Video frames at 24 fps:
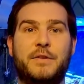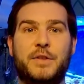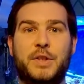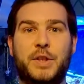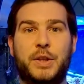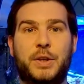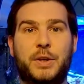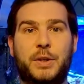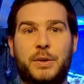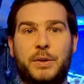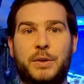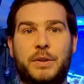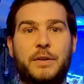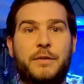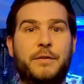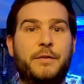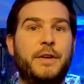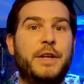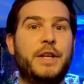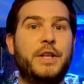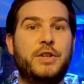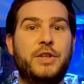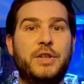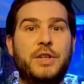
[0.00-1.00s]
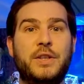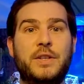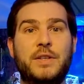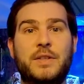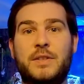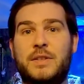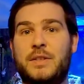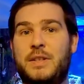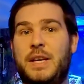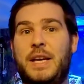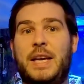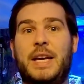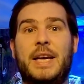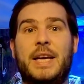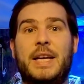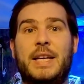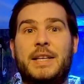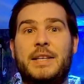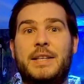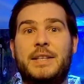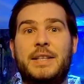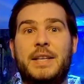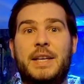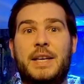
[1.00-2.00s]
to the fishes
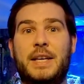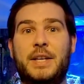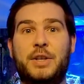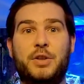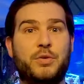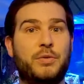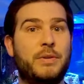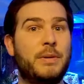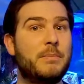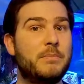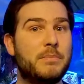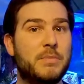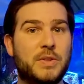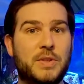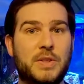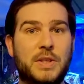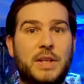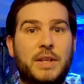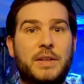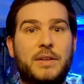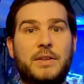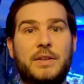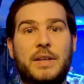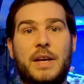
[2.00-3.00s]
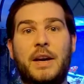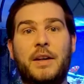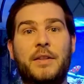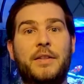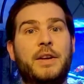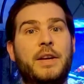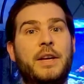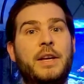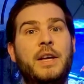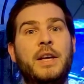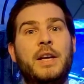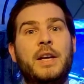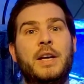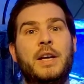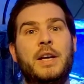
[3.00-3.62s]
and shrimps and other